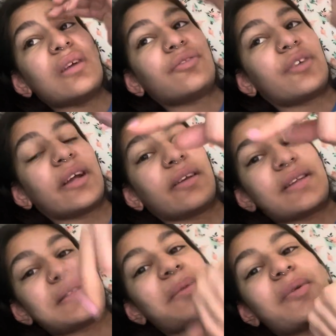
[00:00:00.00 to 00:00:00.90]

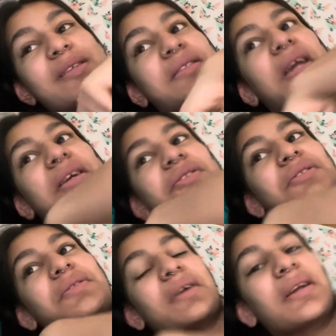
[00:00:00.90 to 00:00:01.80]
Franklin's up on his cat tree
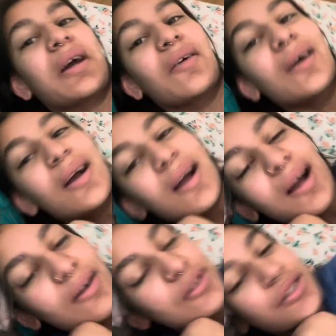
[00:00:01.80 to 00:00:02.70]
right now. I
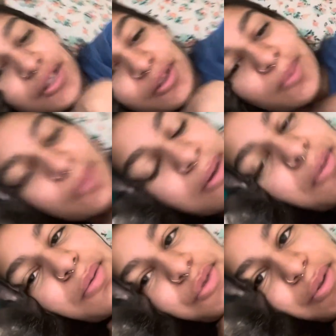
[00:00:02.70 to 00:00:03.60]
would show you, but my
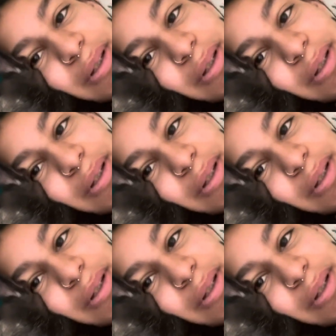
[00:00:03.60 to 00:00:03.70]
room's really